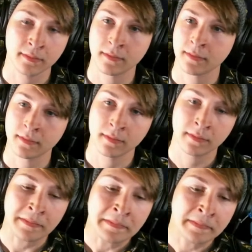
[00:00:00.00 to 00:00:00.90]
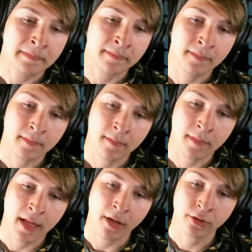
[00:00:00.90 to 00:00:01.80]
Hey, you want this strong. lance?
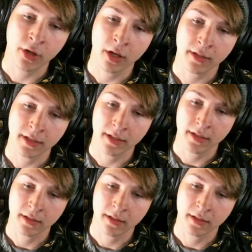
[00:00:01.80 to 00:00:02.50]
How strong is it?